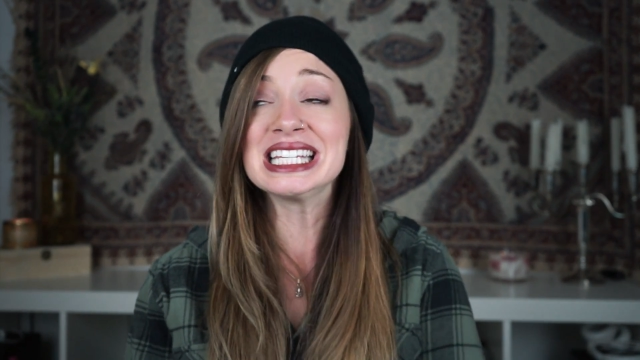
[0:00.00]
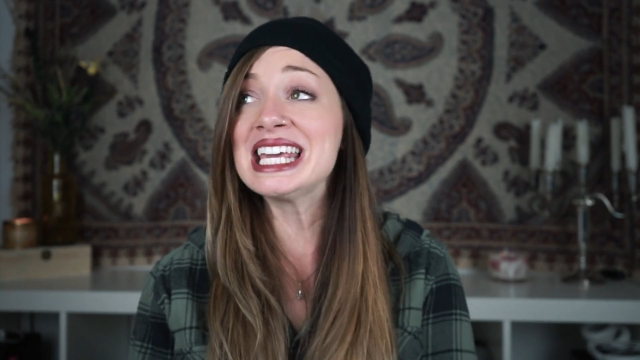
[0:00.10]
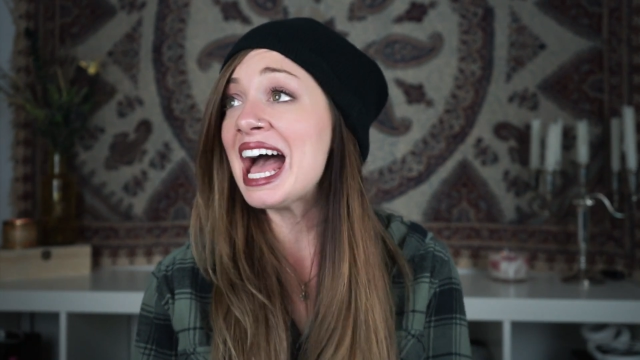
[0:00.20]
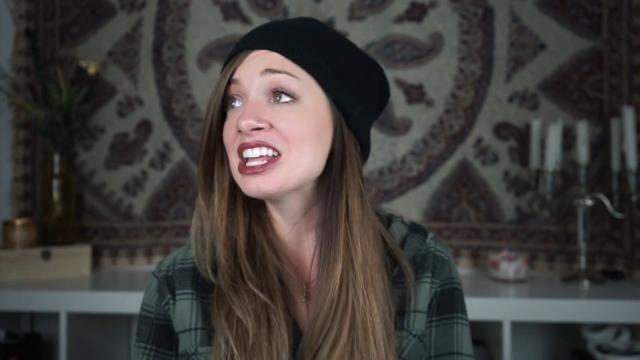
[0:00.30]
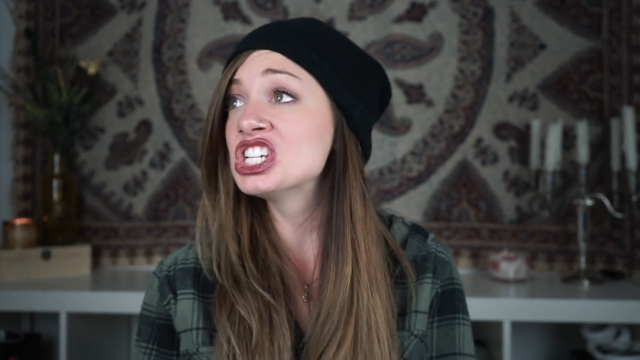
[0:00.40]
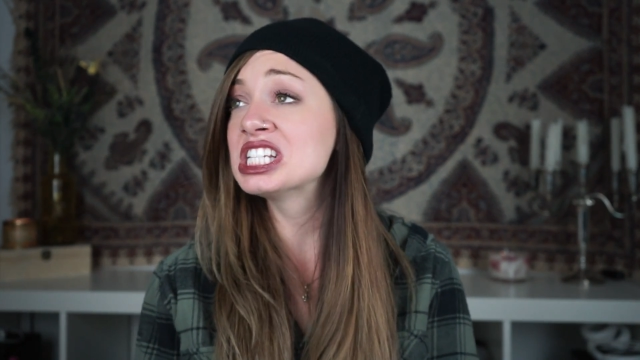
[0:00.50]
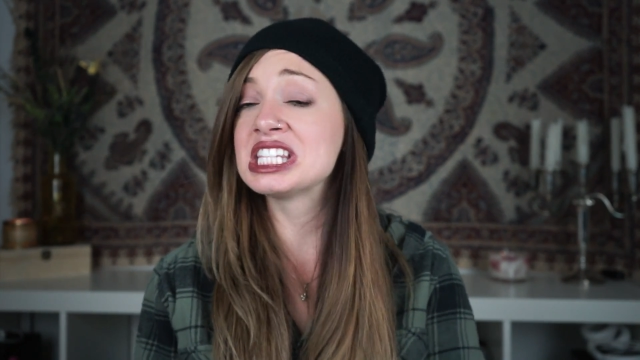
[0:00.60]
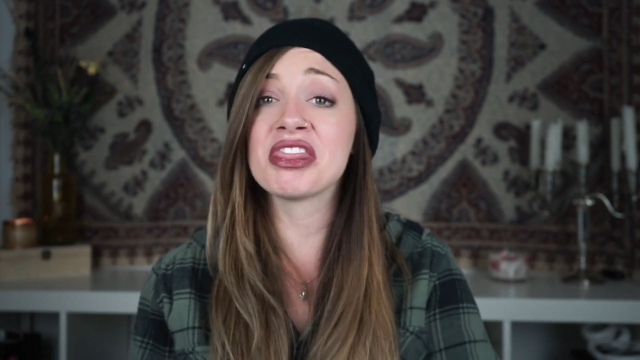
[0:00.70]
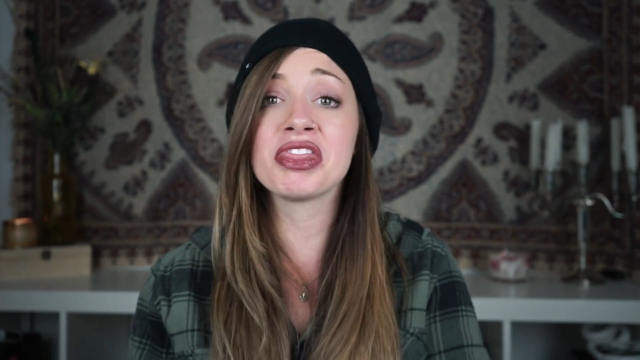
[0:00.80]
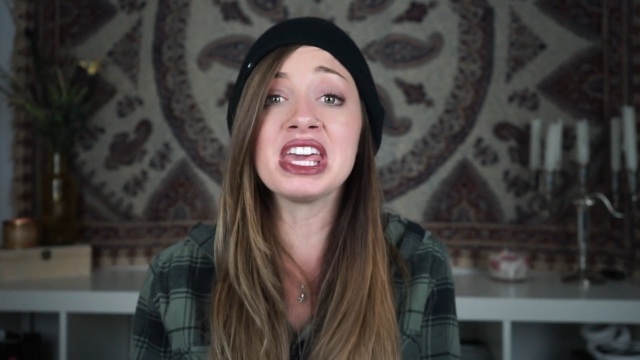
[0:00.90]
gadgets
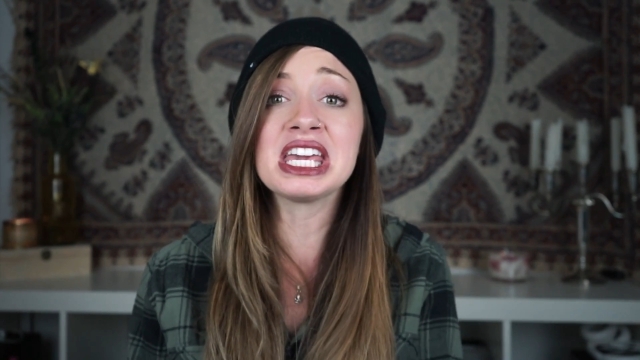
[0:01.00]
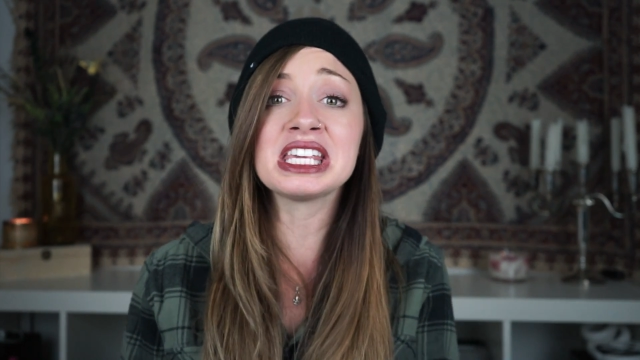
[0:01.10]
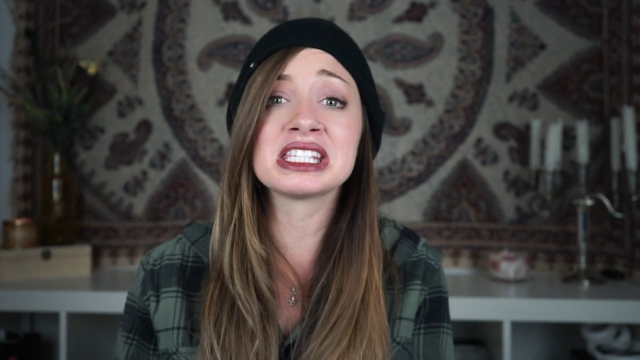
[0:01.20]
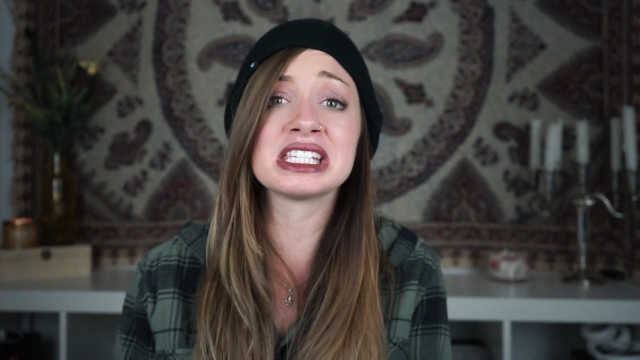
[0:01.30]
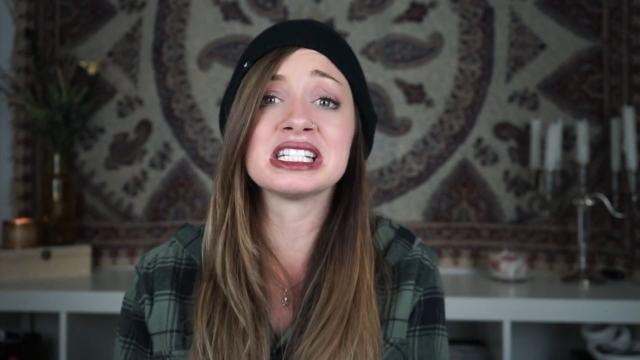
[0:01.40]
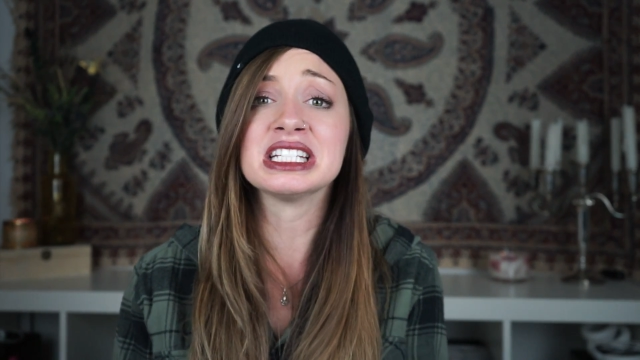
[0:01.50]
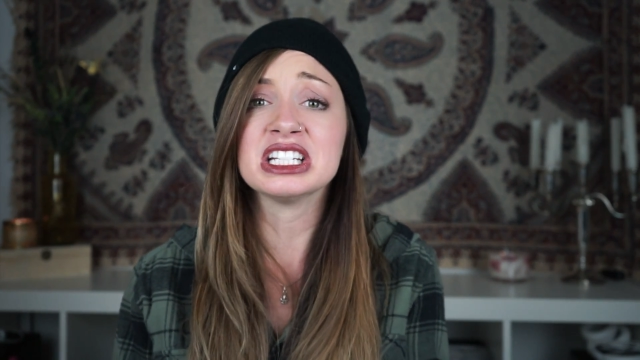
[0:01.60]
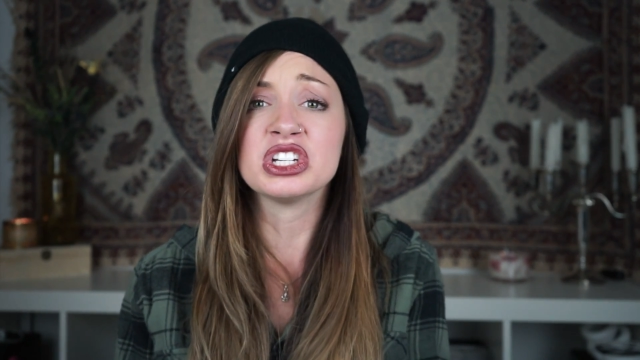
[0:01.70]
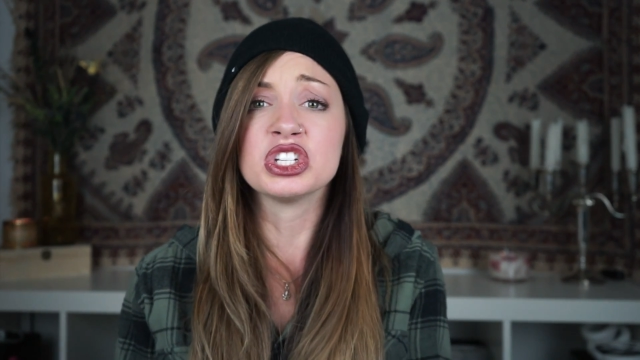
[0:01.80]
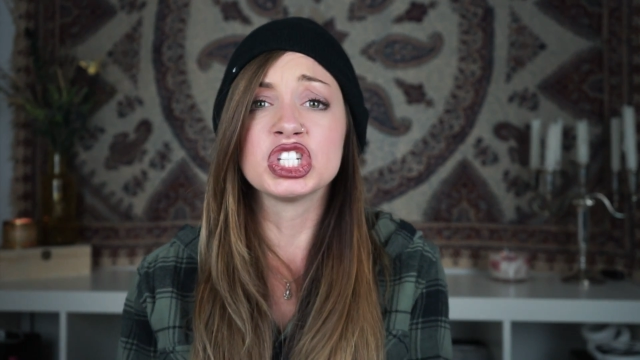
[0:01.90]
and things and
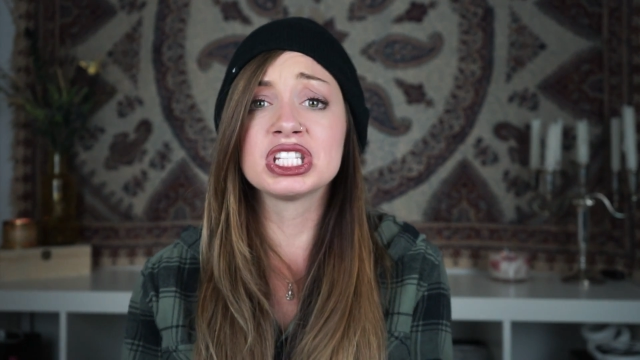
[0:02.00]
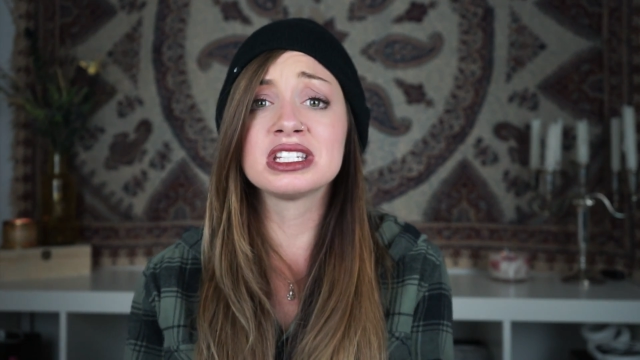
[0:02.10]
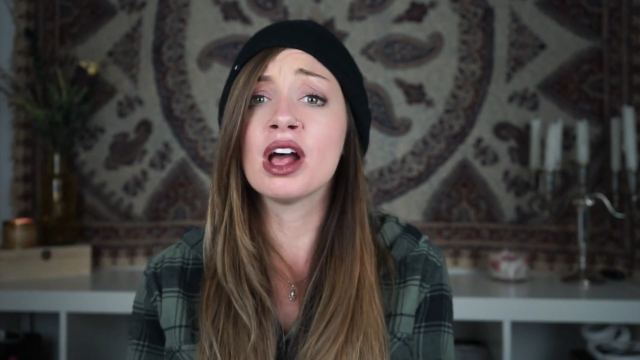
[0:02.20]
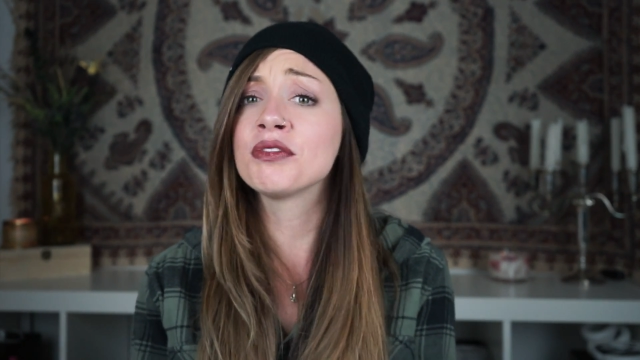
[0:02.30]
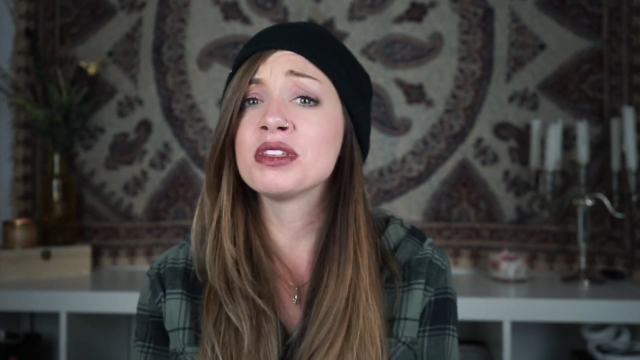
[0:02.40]
stuff